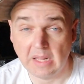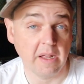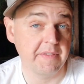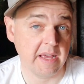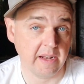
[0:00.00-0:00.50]
I
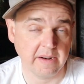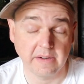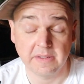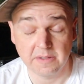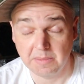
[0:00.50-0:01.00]
love that
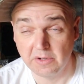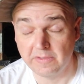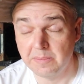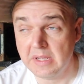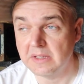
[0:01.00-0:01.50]
lantern. It's a
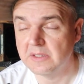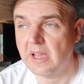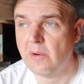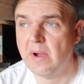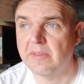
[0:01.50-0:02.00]
beautiful piece.
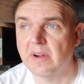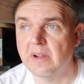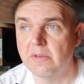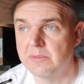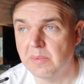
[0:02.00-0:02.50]
However,
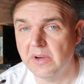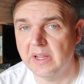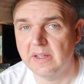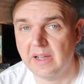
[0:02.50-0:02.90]
it was burning.